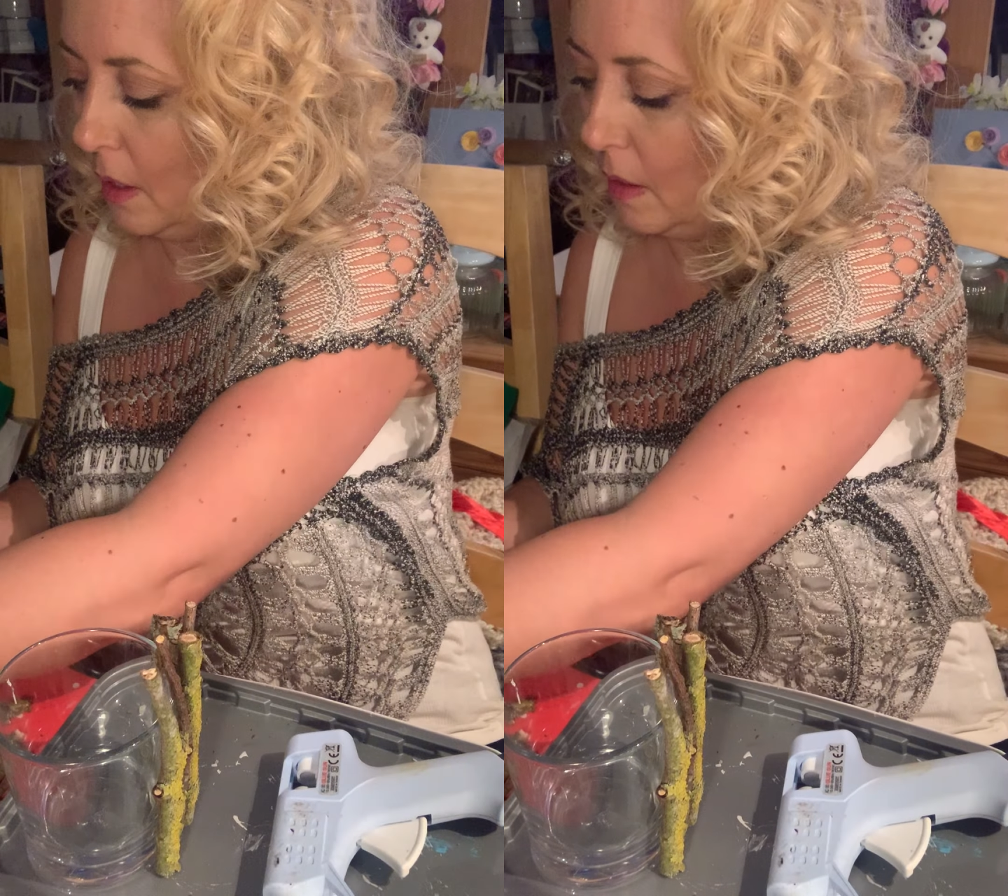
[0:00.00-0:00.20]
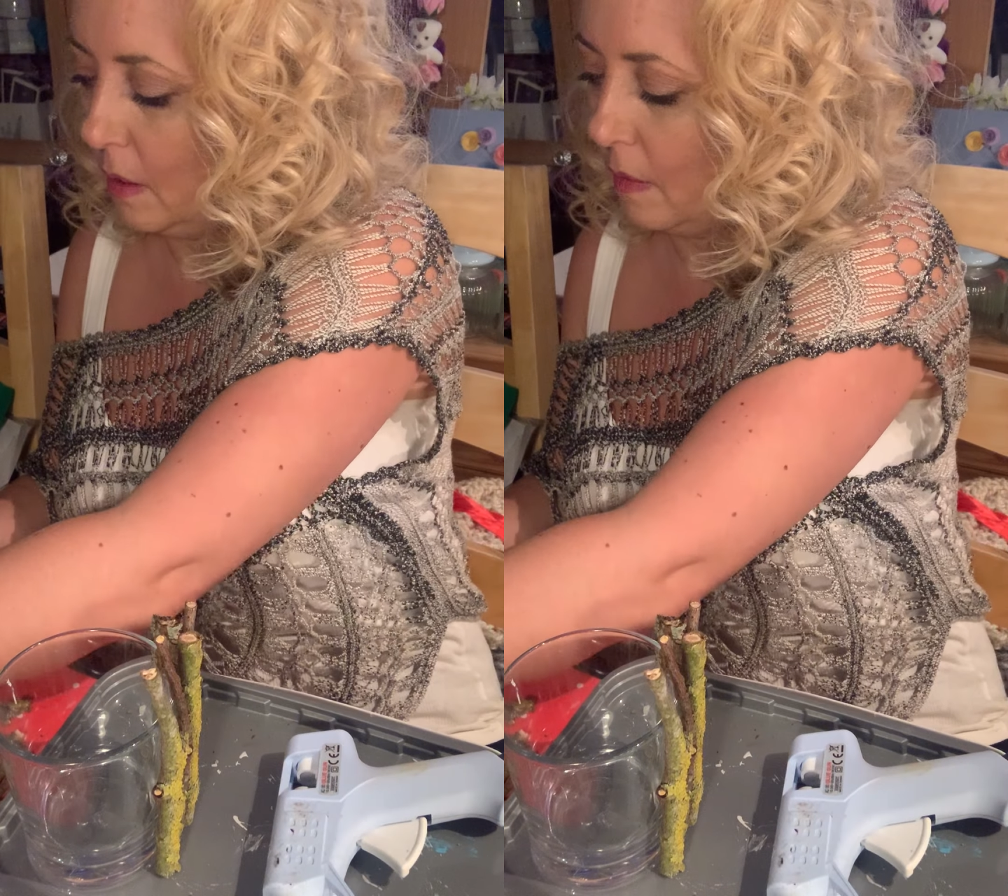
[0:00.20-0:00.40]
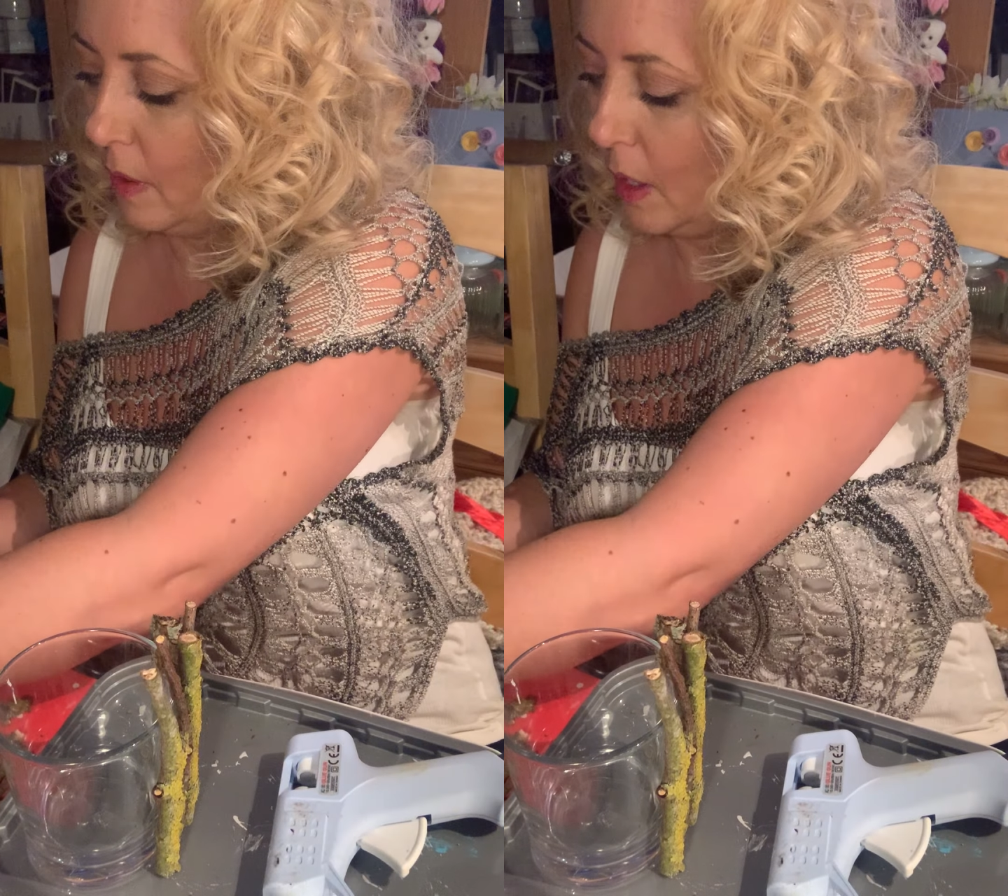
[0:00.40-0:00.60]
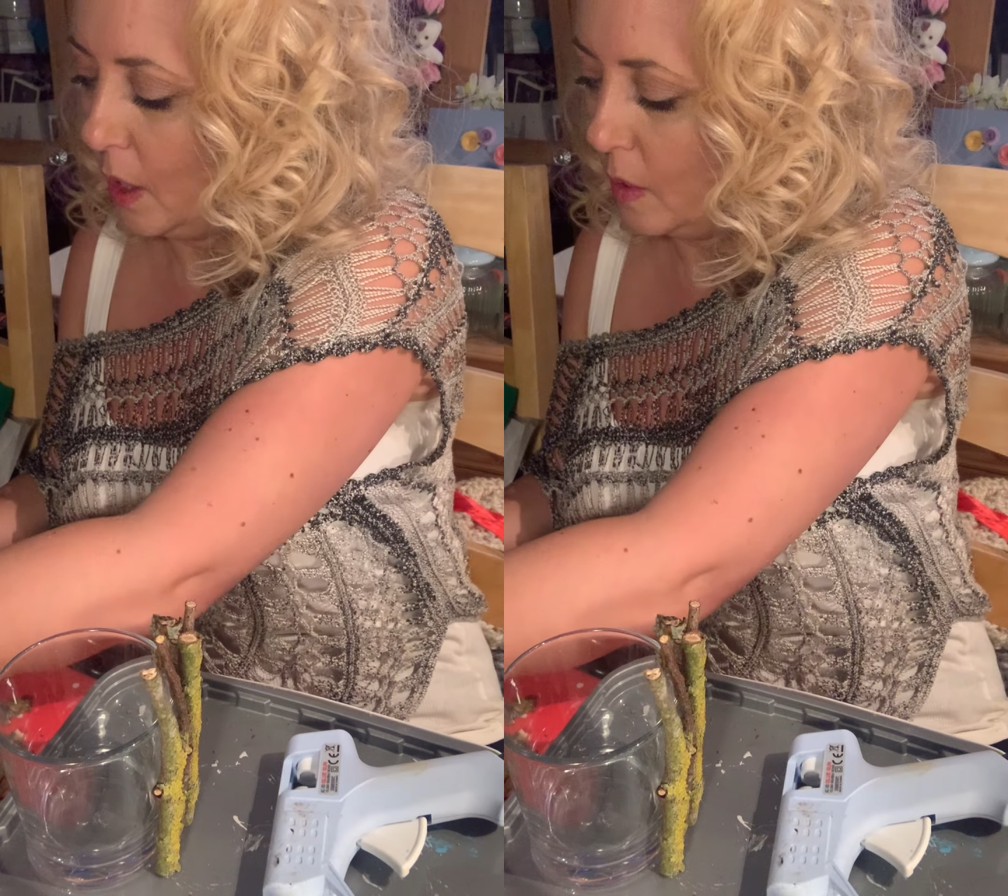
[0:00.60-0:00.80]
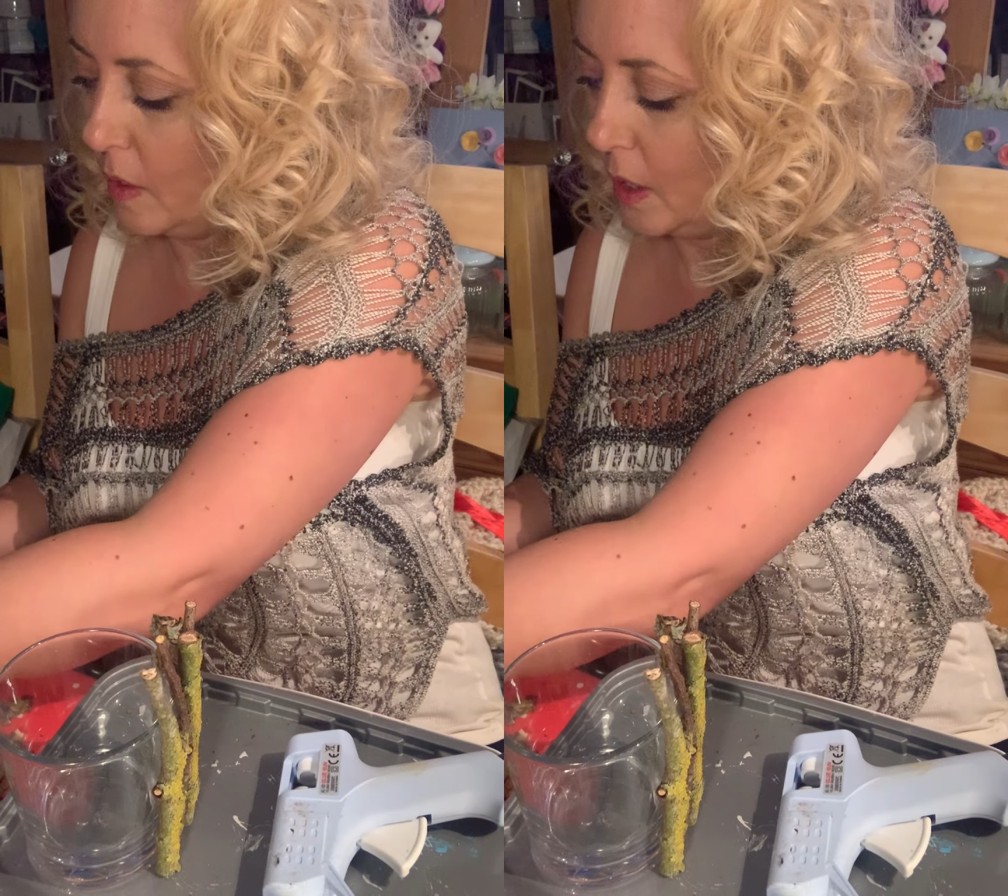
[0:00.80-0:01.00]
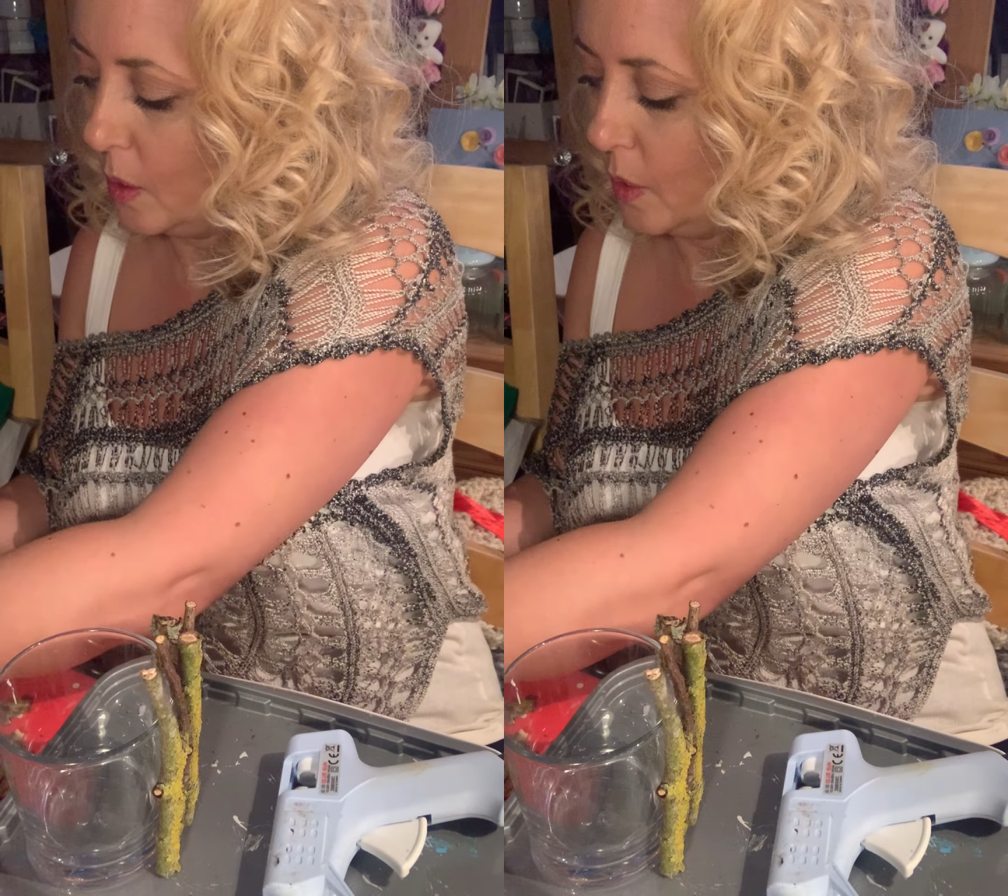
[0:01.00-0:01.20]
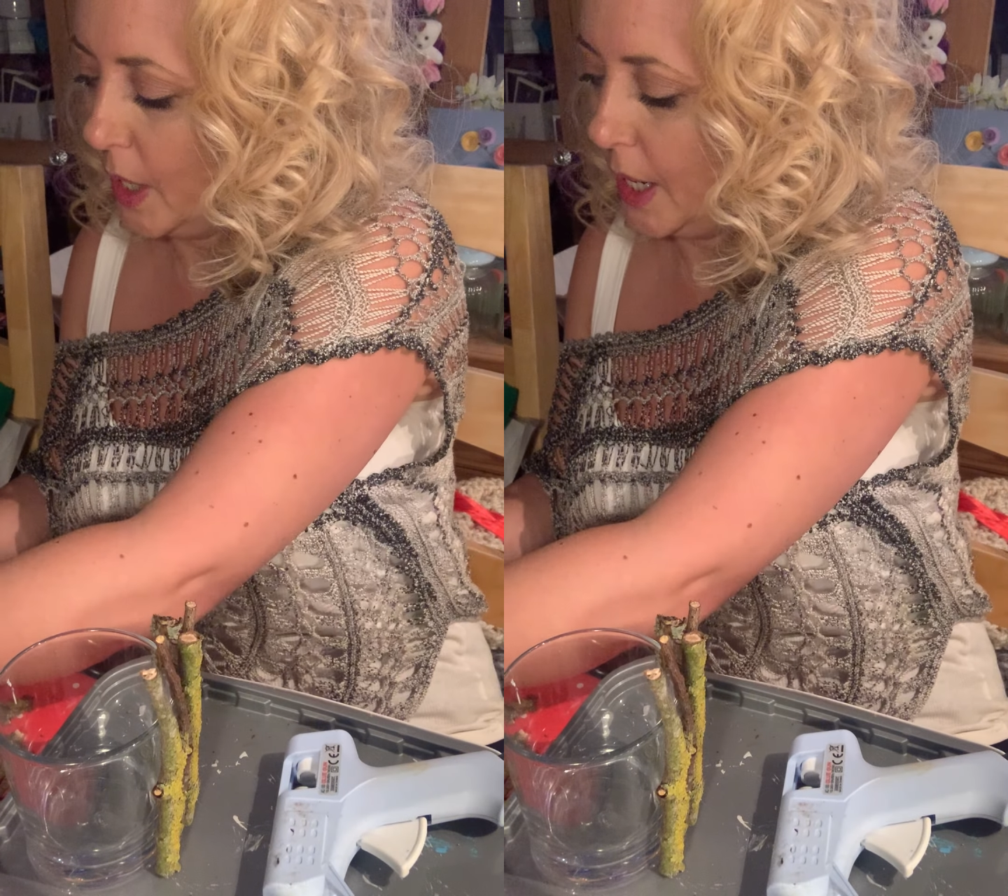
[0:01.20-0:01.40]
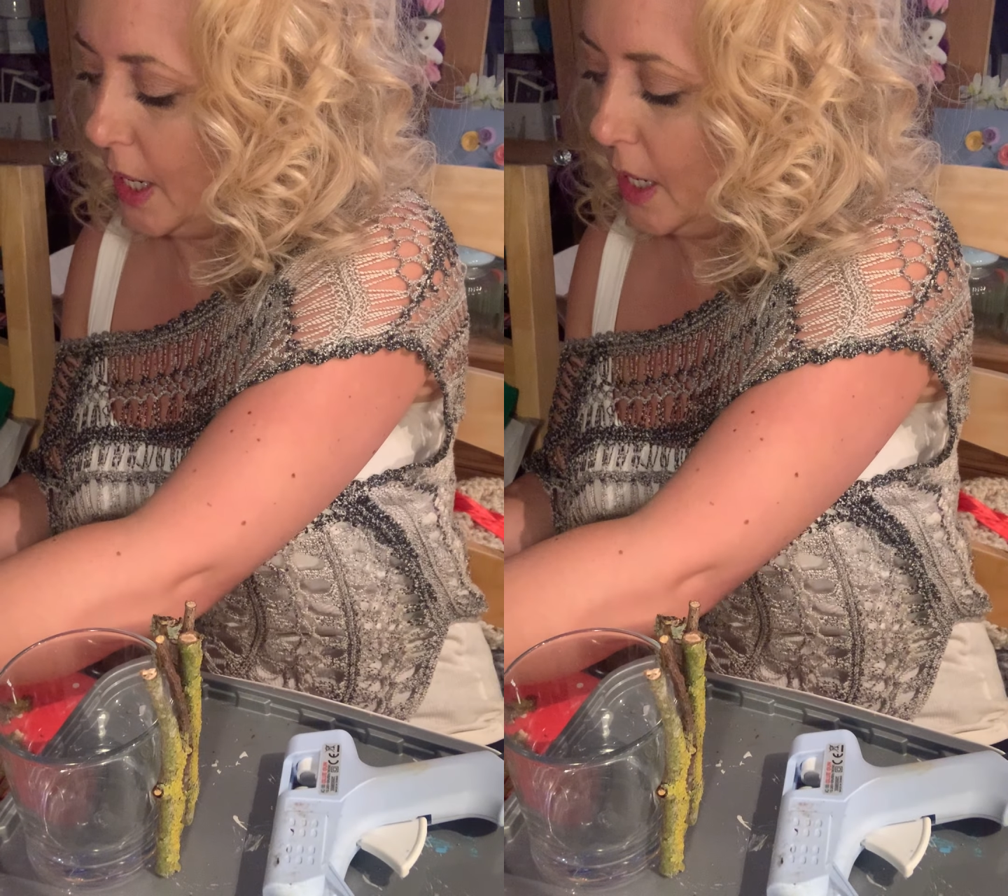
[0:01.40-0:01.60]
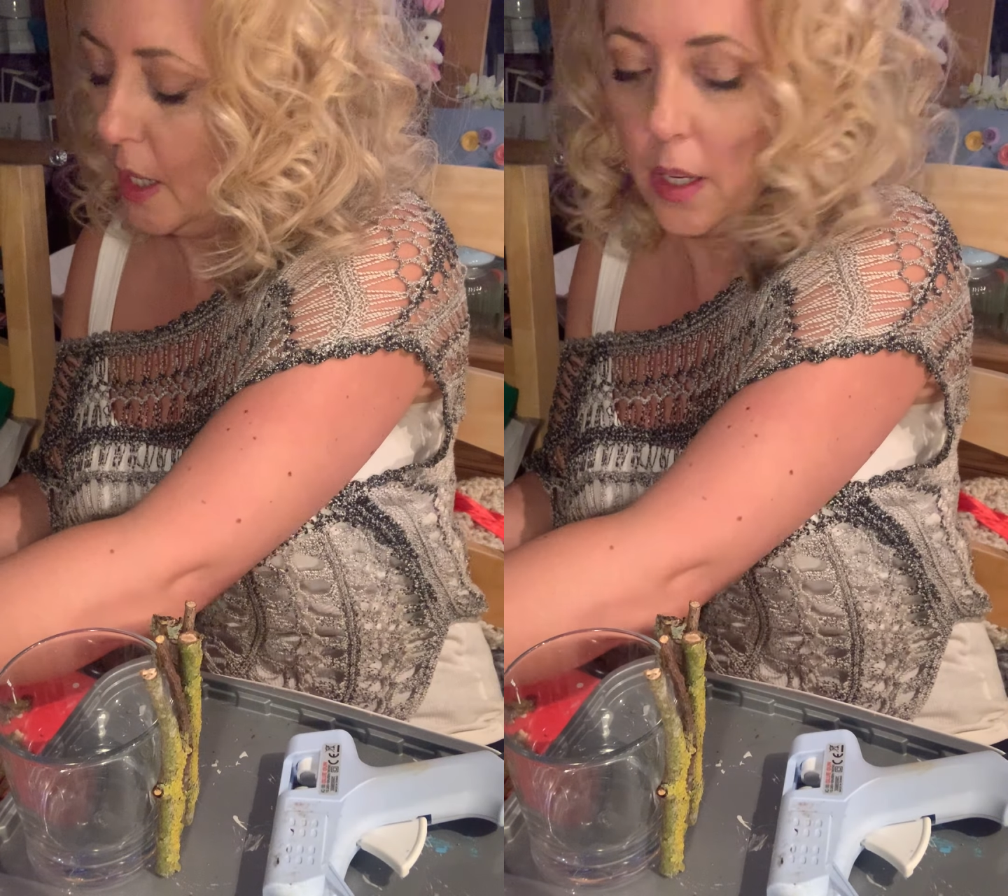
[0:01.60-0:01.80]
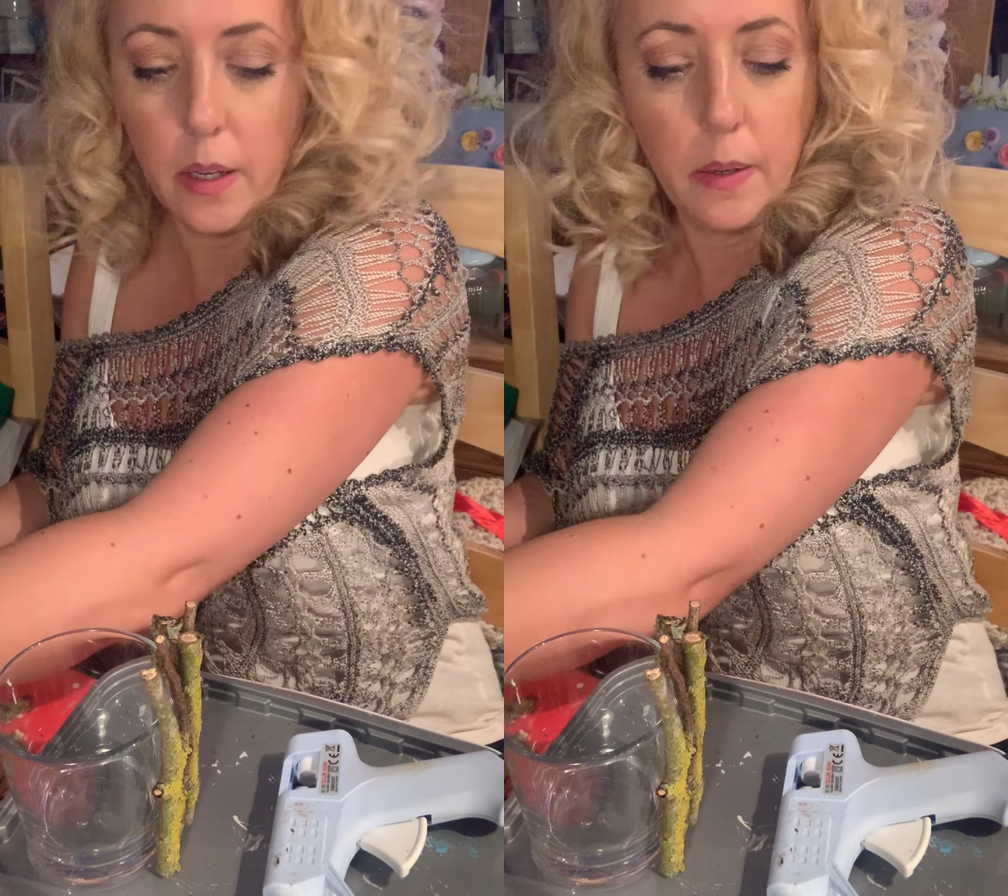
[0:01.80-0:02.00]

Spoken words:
need another glue stick already.